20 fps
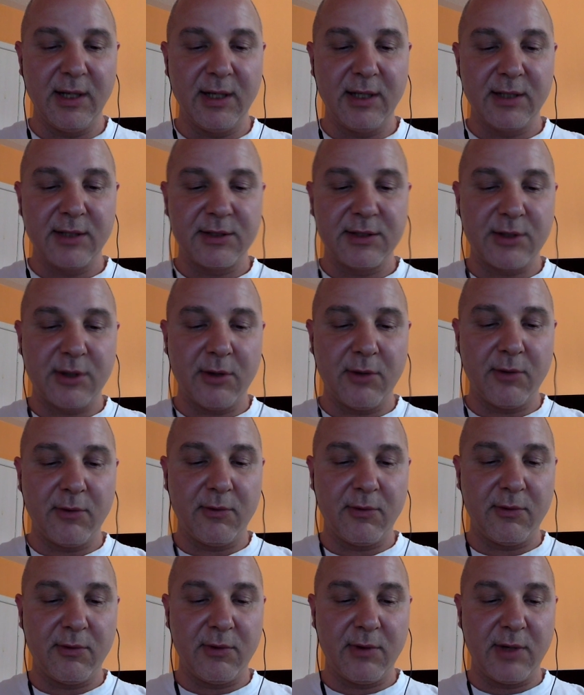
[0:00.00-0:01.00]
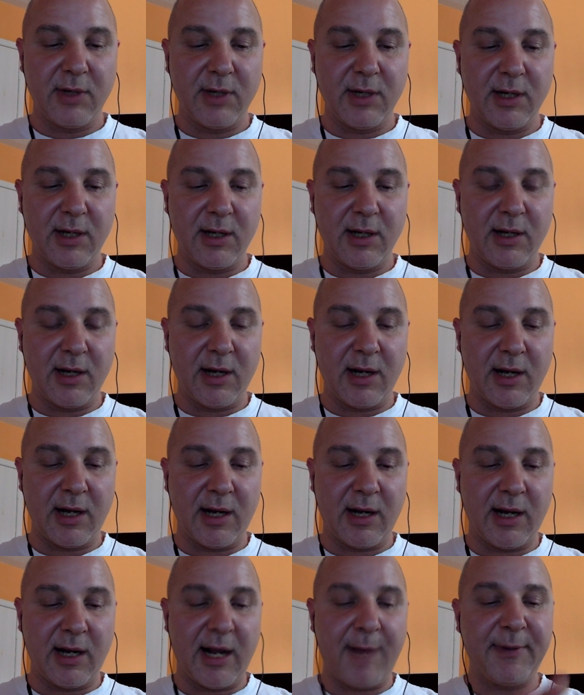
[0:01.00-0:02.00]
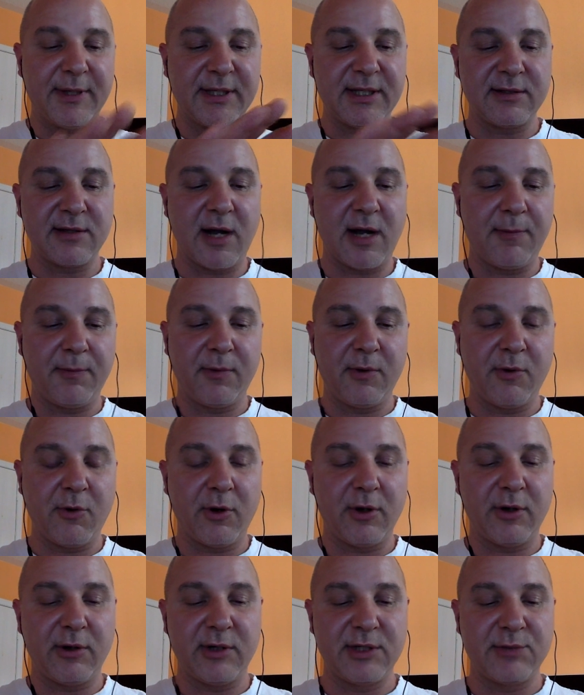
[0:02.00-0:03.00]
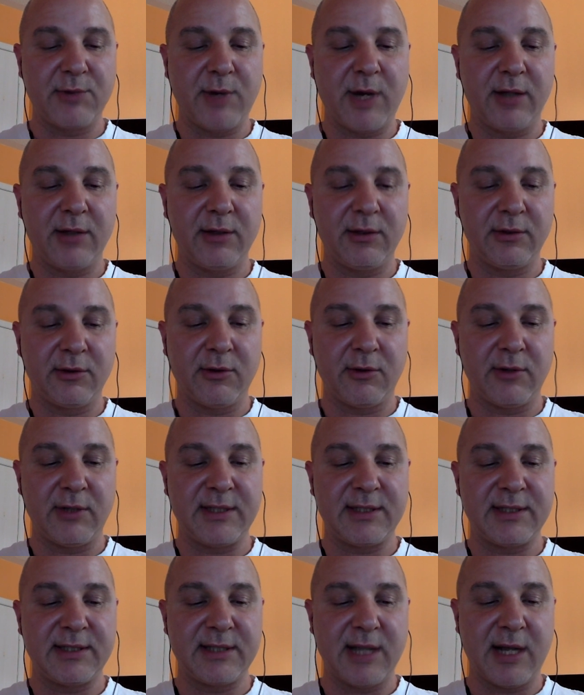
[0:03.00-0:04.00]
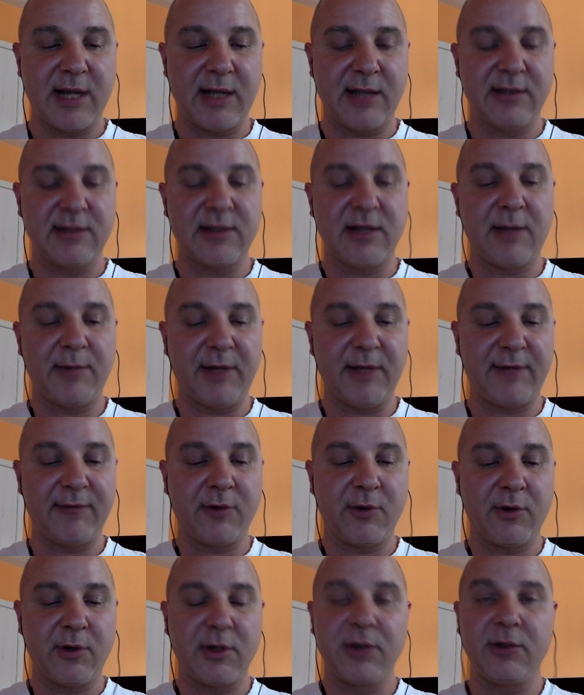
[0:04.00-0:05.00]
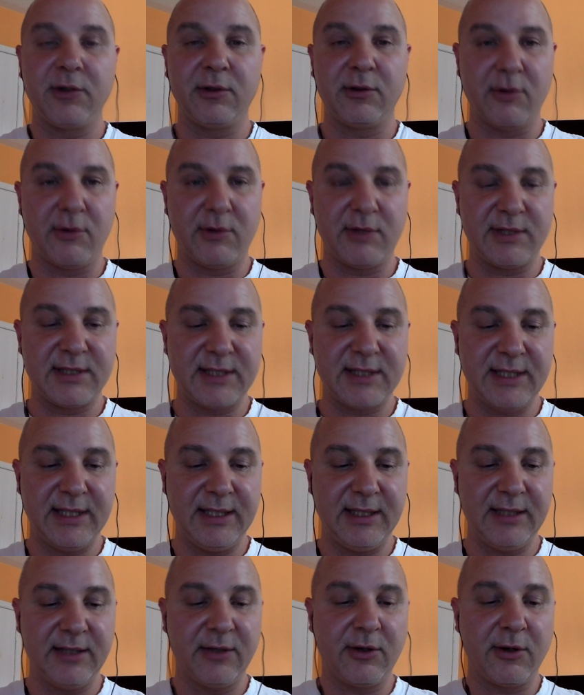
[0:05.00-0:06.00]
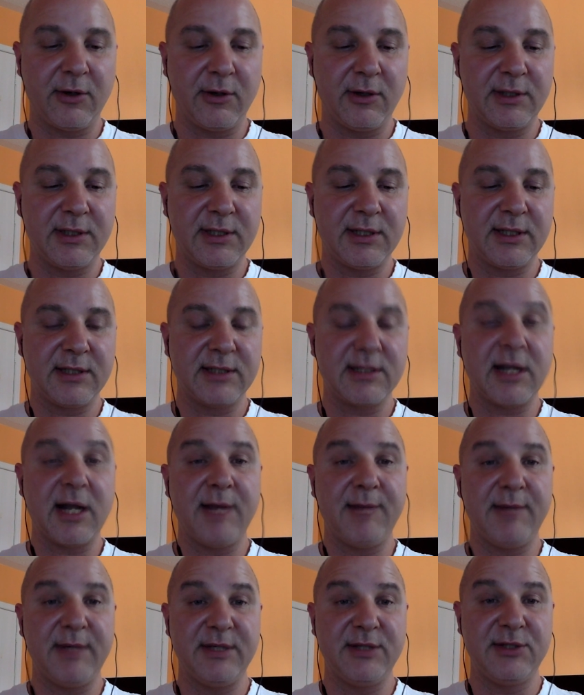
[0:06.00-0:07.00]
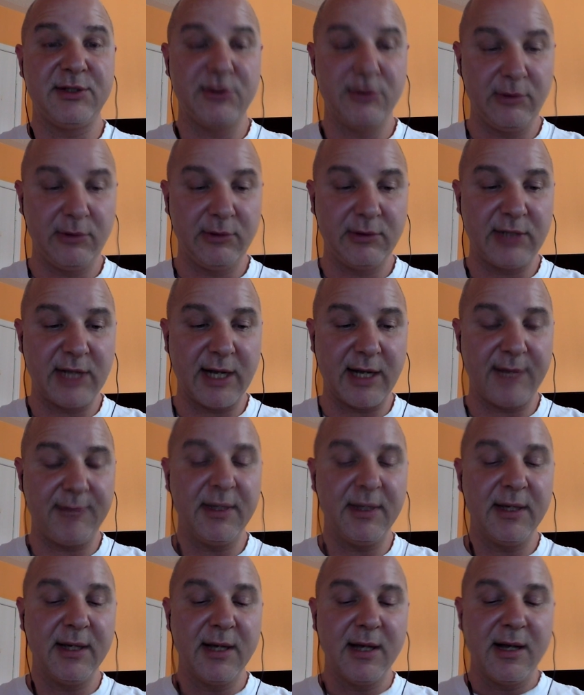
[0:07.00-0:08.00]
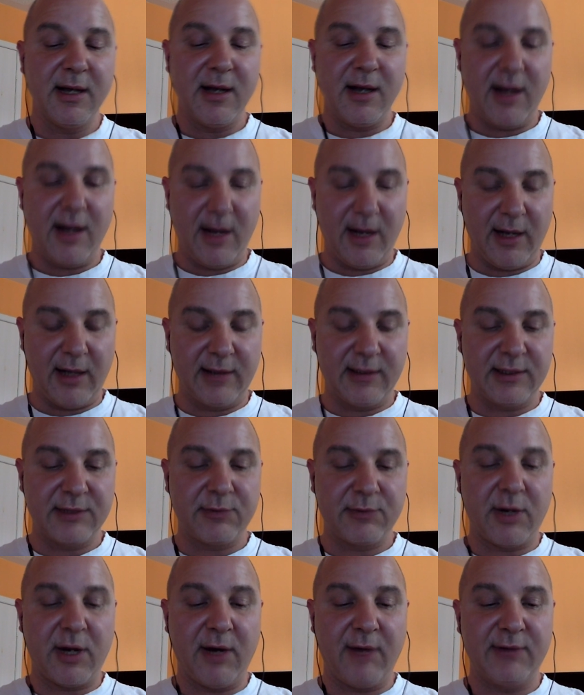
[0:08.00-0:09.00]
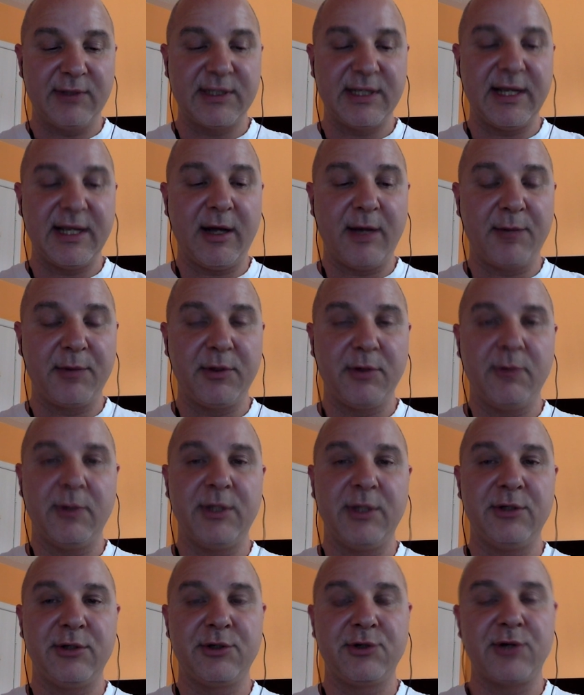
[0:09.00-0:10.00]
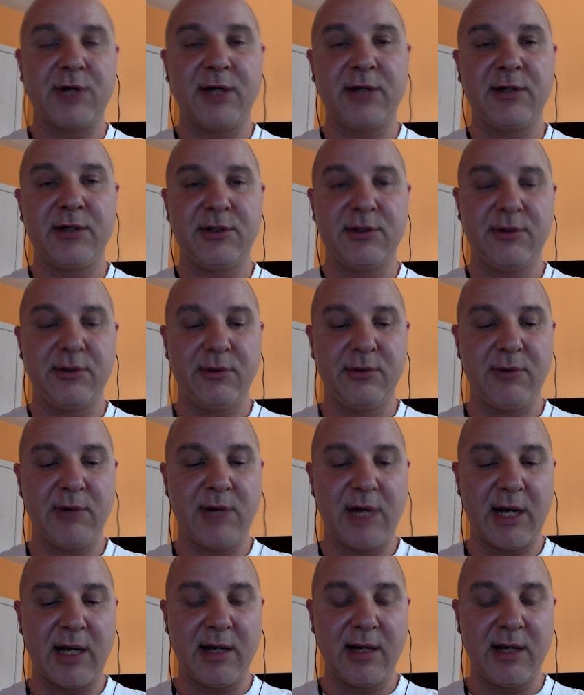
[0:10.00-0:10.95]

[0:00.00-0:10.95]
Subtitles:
So up at the top corner as well, you'll notice the top left corner, you'll notice the current time in Zulu time. This will obviously help you when you're trying to